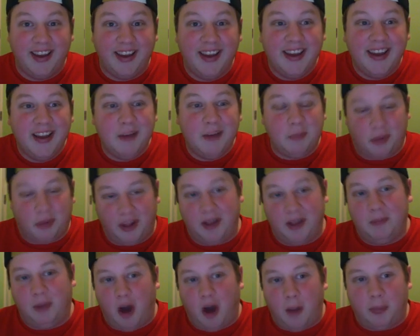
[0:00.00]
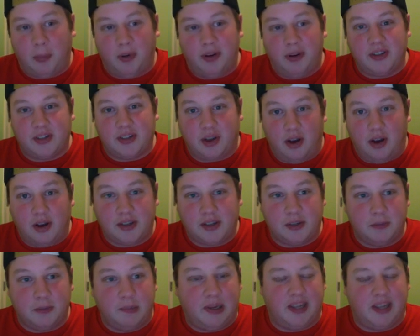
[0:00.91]
playing Pauper is awesome,
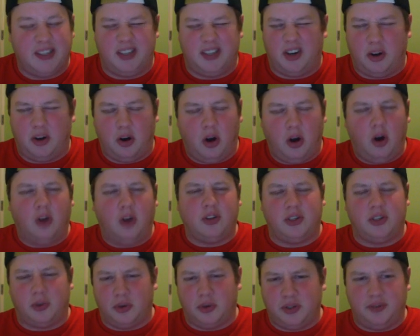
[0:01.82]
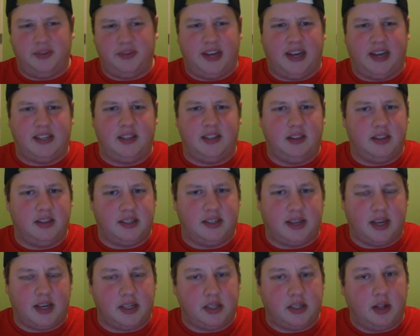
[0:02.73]
because there are all sorts of decks that this guy
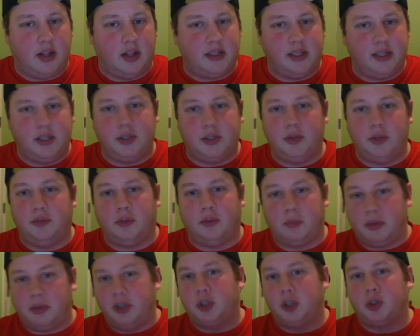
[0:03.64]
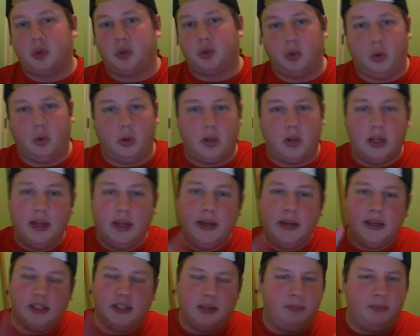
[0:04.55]
slots into, from control
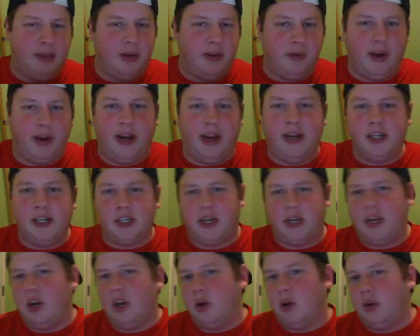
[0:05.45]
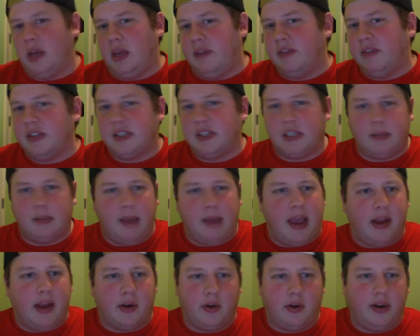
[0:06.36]
to mid-range, and, you know, even some
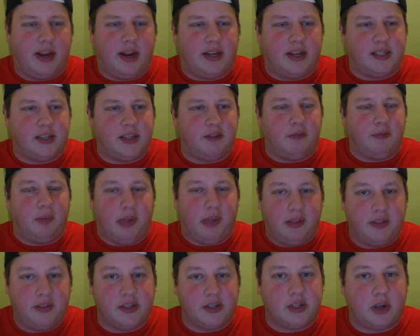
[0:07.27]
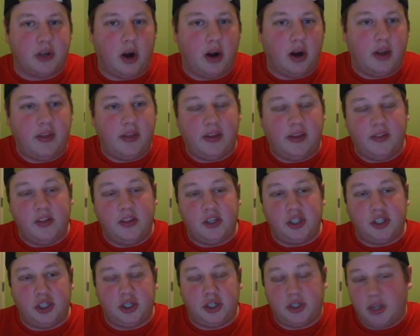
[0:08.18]
aggro decks have played this card. I think it's
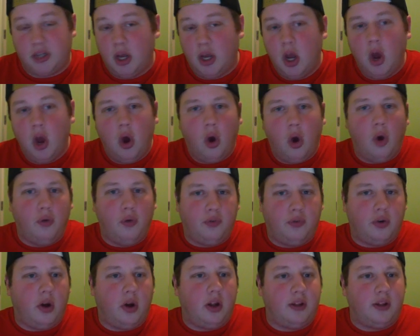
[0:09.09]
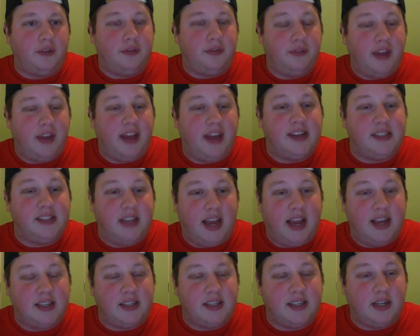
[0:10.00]
just overall a
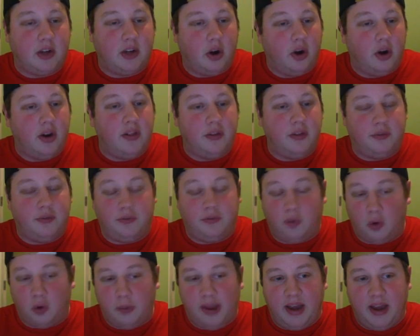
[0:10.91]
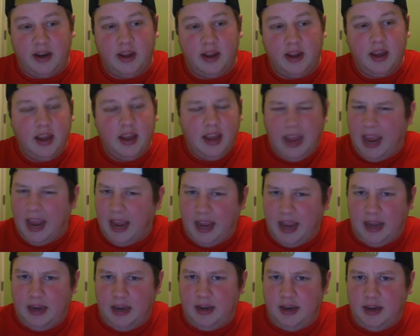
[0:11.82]
fantastic card in the format,
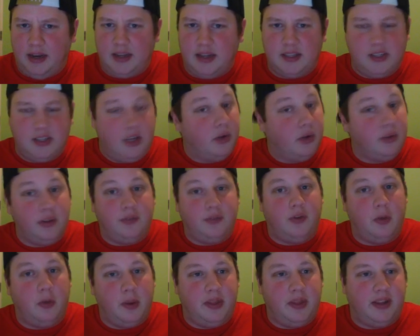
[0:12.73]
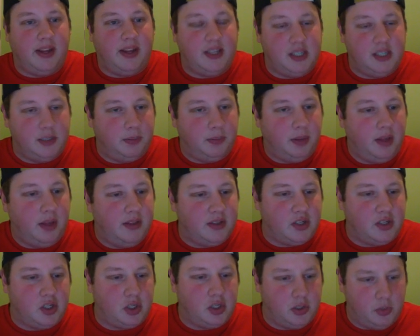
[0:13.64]
and it is the only format that gets to play this
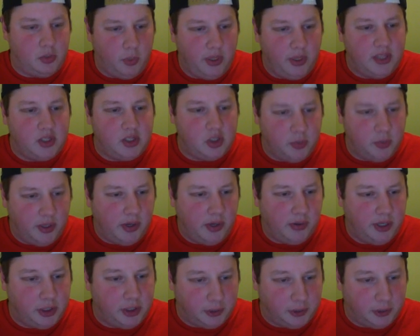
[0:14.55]
sweet, sweet creature.